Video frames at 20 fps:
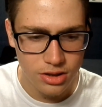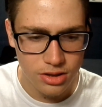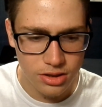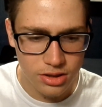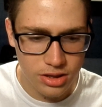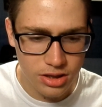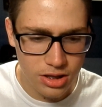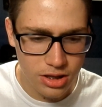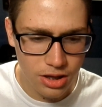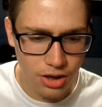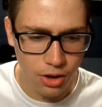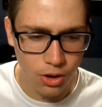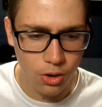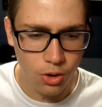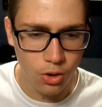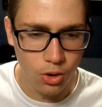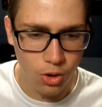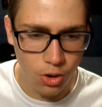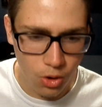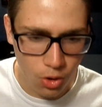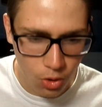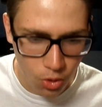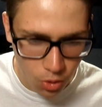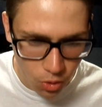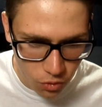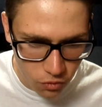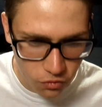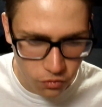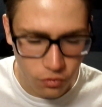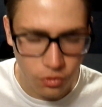the
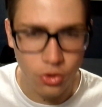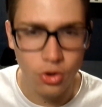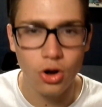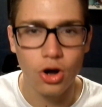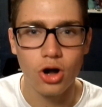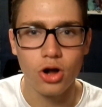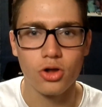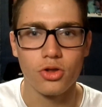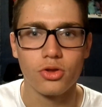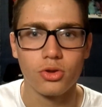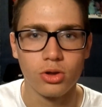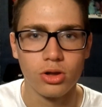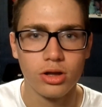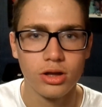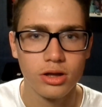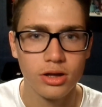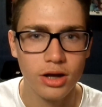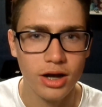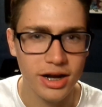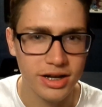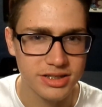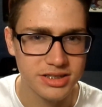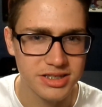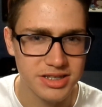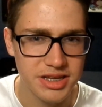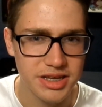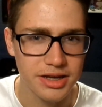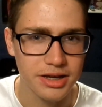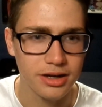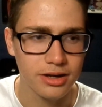overall
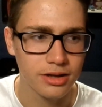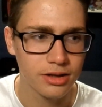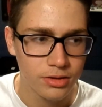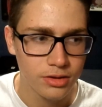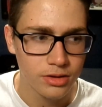idea.